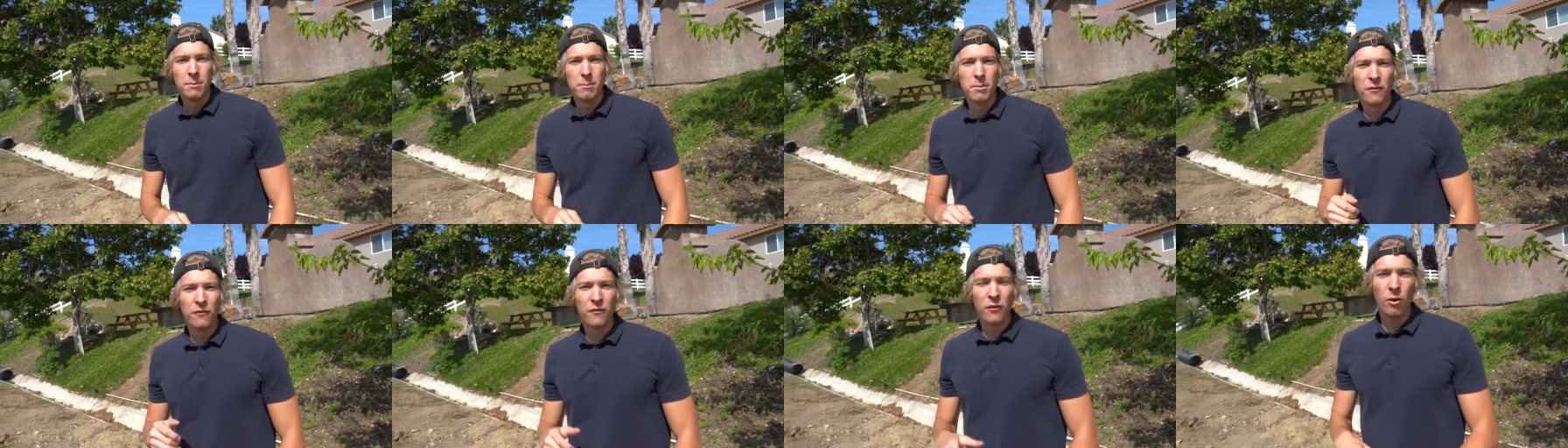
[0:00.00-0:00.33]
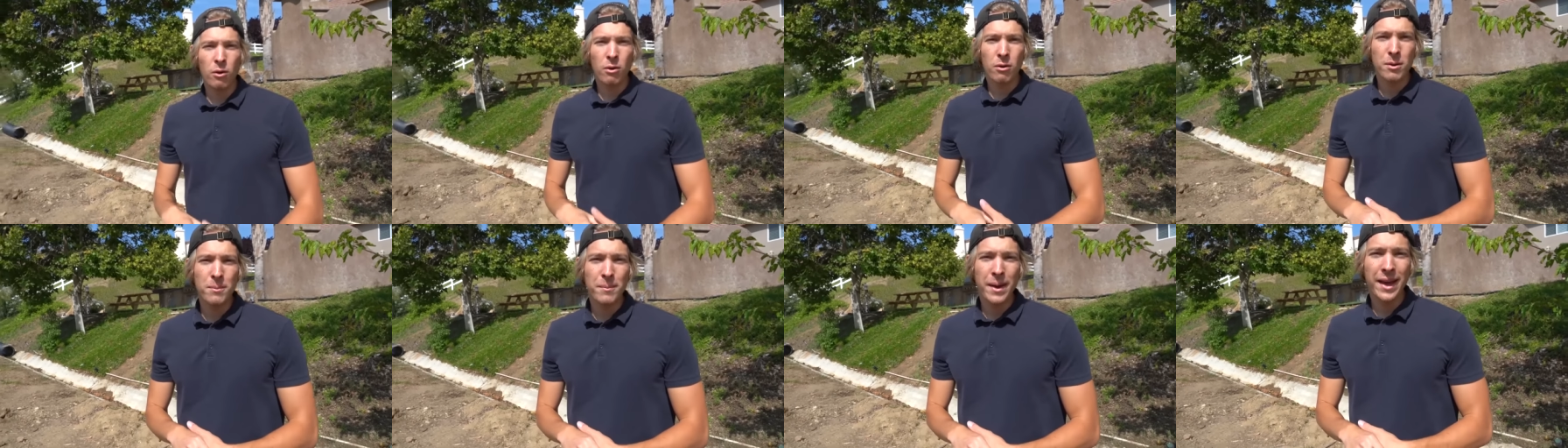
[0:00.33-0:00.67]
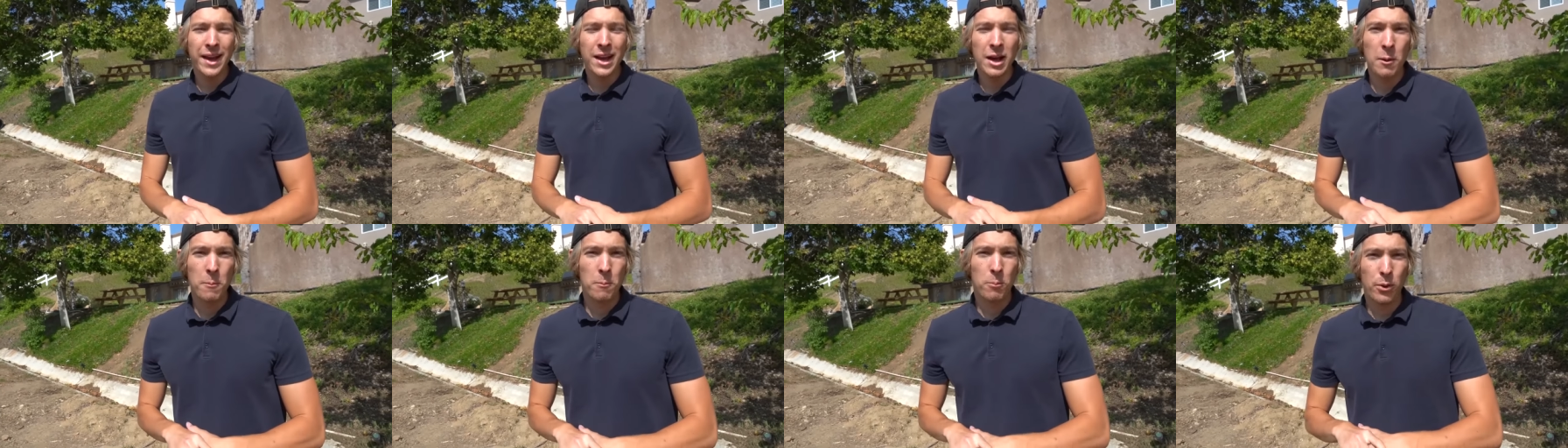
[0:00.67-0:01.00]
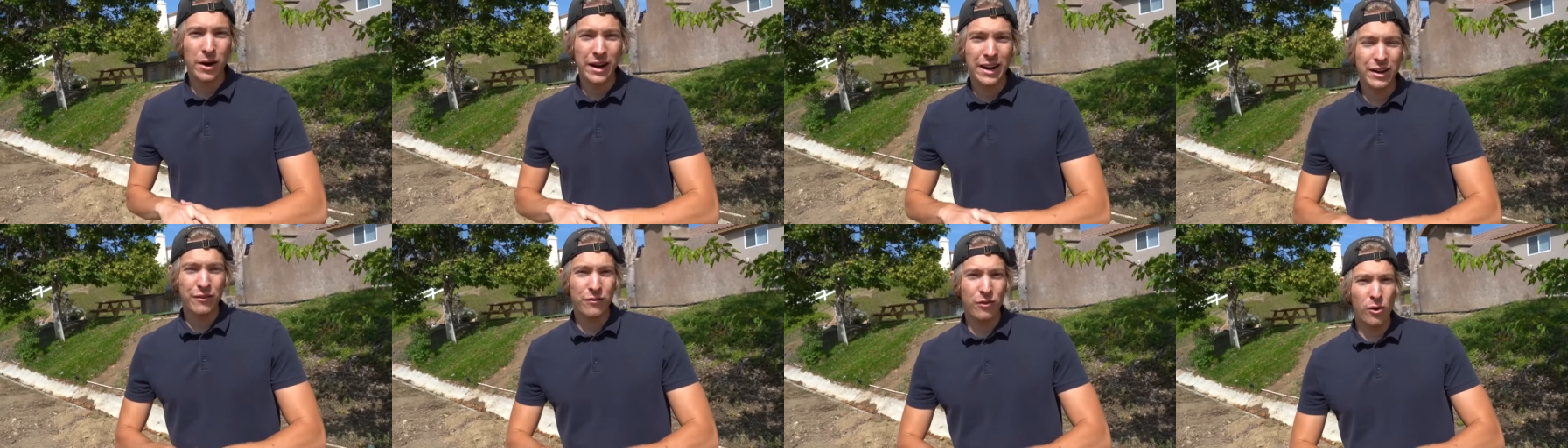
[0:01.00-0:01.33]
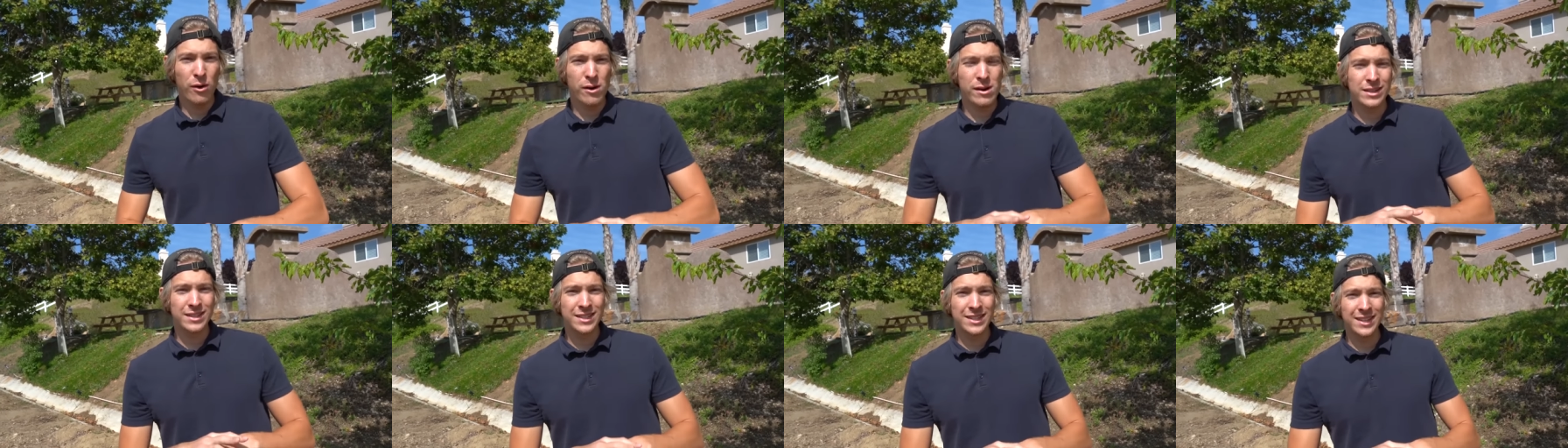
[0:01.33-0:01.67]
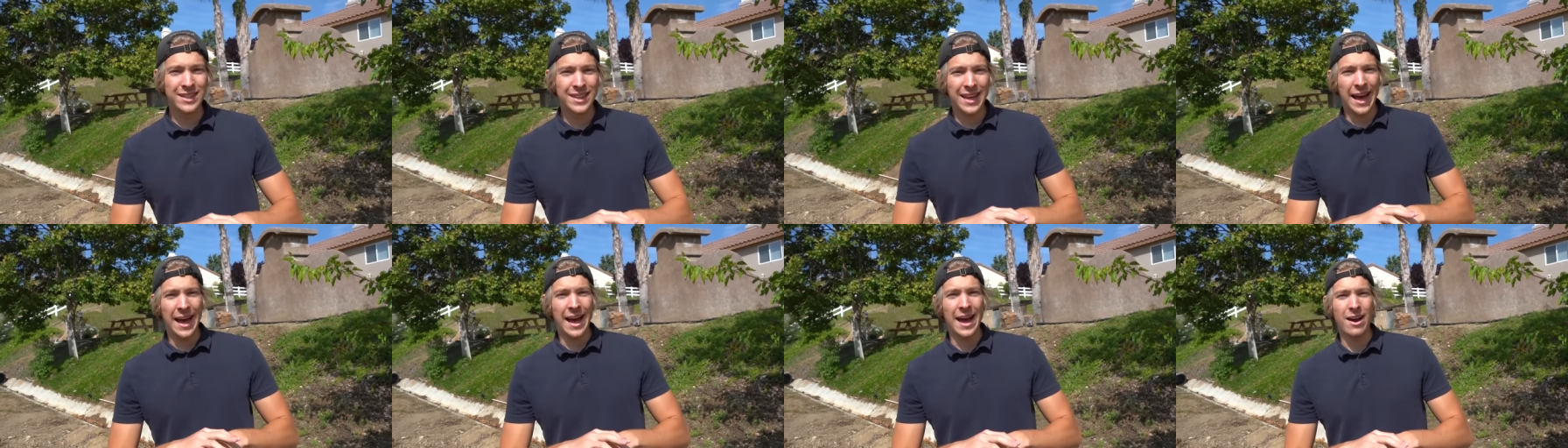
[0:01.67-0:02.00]
Before we make a break for it
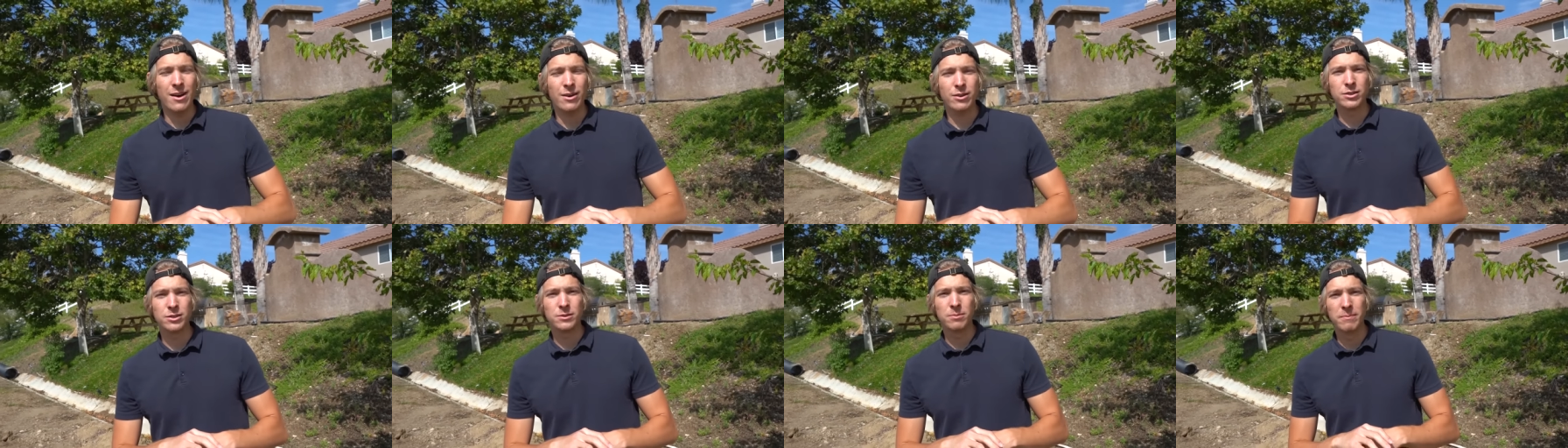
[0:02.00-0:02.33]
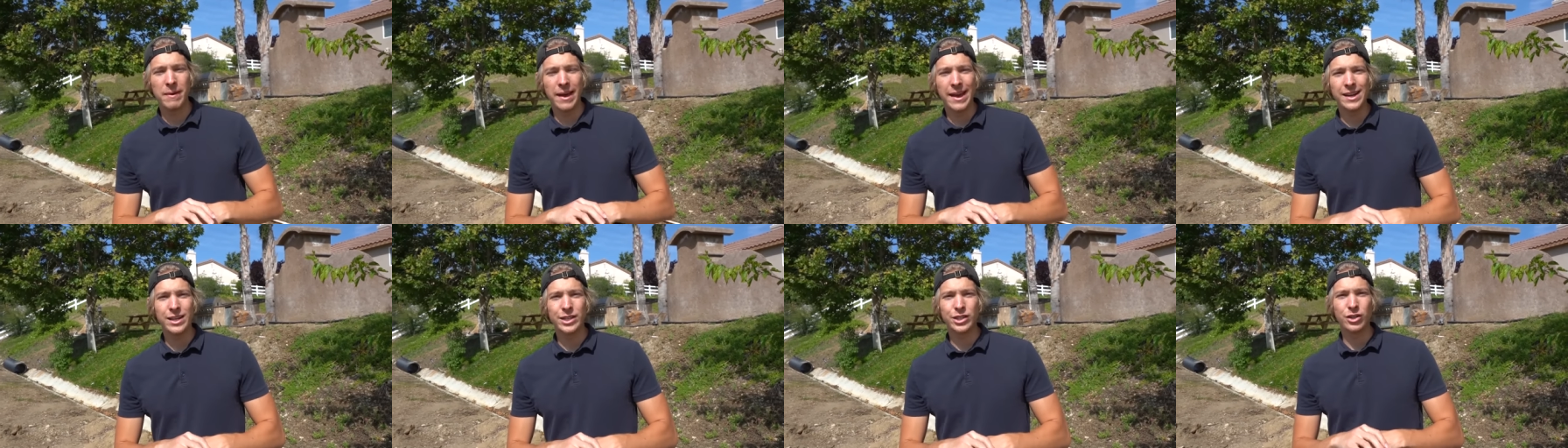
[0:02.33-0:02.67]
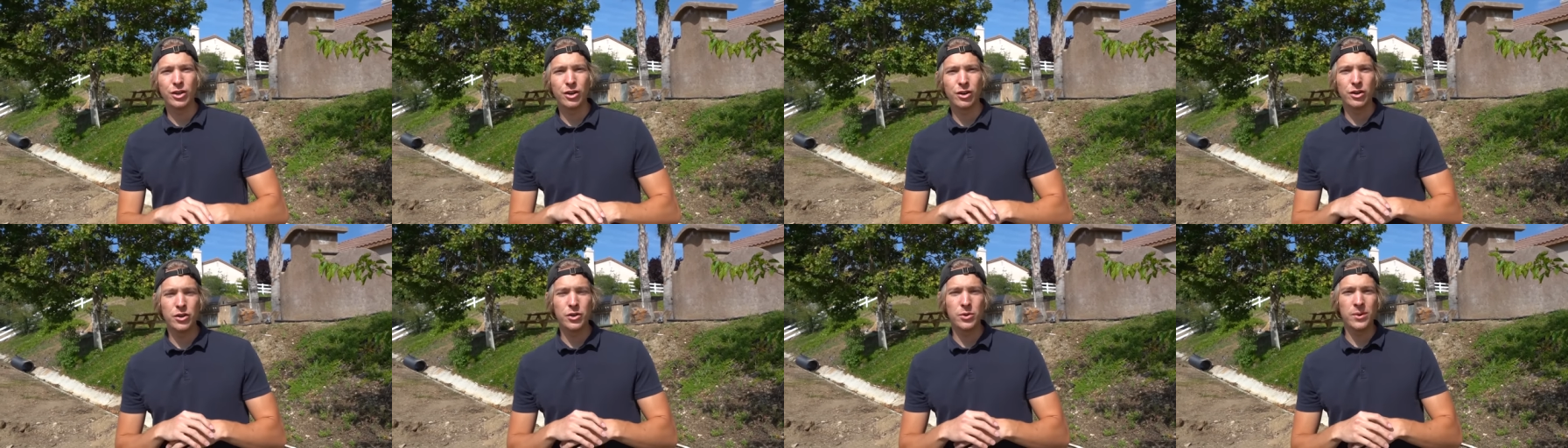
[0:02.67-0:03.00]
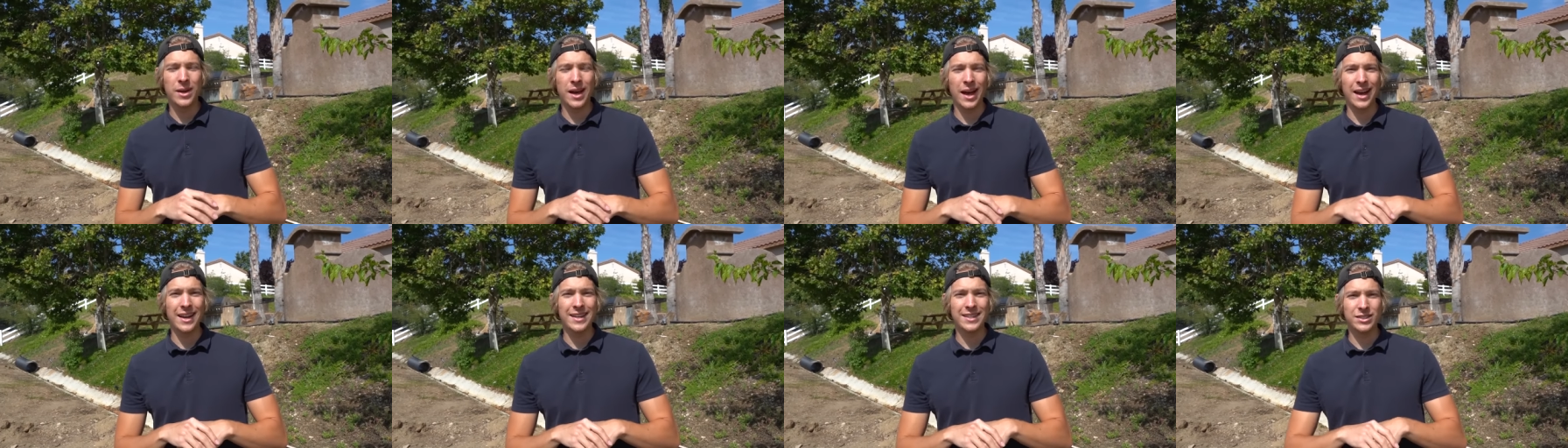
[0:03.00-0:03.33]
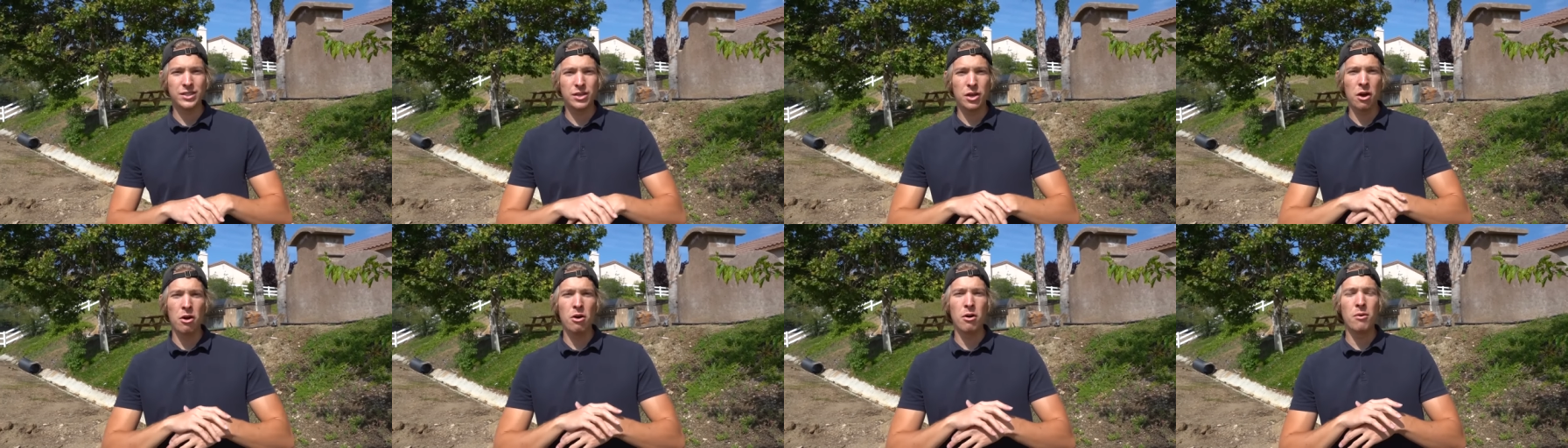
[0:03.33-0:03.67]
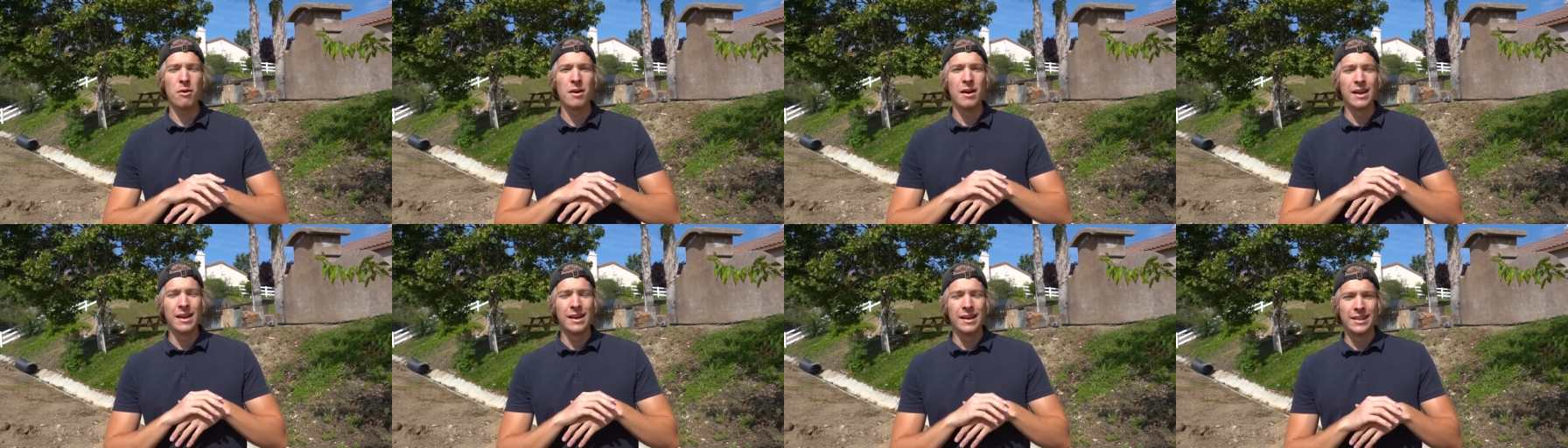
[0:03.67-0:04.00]
to the house, make sure you guys go